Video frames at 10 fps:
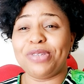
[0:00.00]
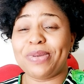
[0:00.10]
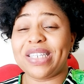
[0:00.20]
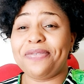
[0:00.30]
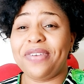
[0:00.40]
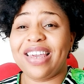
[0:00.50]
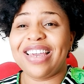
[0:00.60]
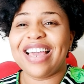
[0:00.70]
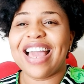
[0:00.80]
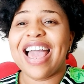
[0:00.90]
be
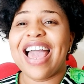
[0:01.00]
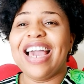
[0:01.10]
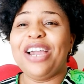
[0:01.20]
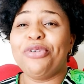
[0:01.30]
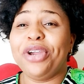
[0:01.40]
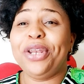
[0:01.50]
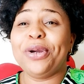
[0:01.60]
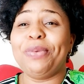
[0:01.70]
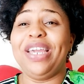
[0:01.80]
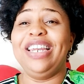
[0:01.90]
specific, growing
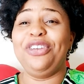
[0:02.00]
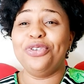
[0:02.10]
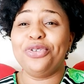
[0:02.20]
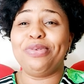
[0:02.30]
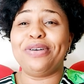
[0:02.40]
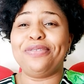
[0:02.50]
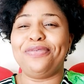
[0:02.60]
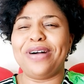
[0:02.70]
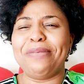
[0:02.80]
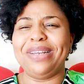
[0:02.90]
up in a Yoruba
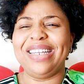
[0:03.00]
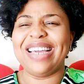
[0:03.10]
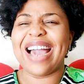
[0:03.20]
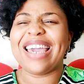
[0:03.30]
family,